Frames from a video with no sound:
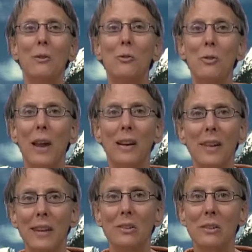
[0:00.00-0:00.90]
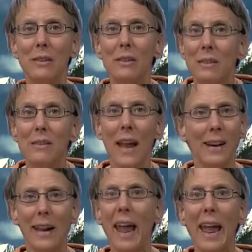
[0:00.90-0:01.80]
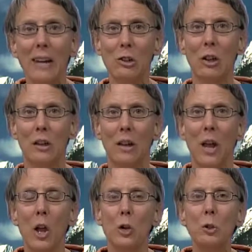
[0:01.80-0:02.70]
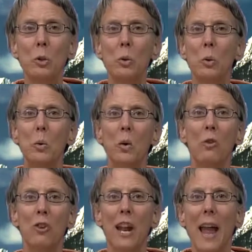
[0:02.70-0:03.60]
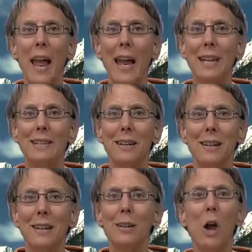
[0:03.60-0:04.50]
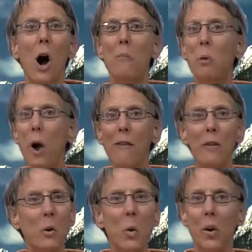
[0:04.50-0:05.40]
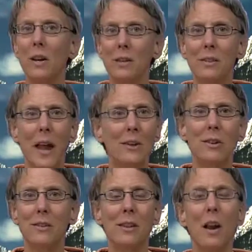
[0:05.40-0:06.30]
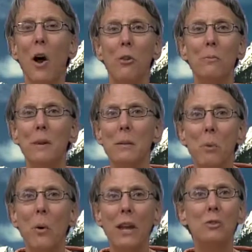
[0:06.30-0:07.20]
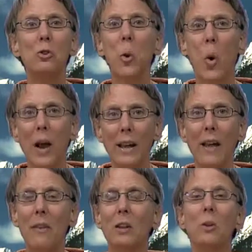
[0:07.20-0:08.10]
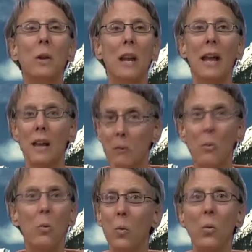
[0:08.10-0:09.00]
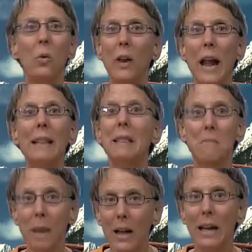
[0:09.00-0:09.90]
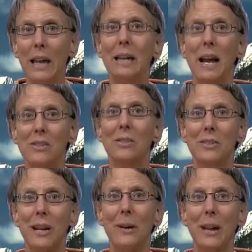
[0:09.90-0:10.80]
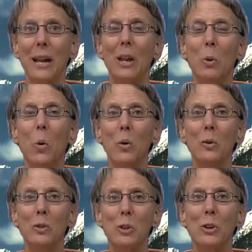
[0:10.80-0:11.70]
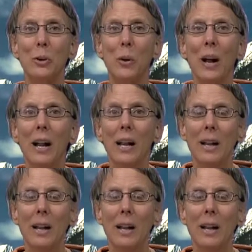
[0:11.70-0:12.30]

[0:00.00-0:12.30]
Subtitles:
it takes dedication to create nonprofit organizations that other people can join, and that you can create the money necessary in order to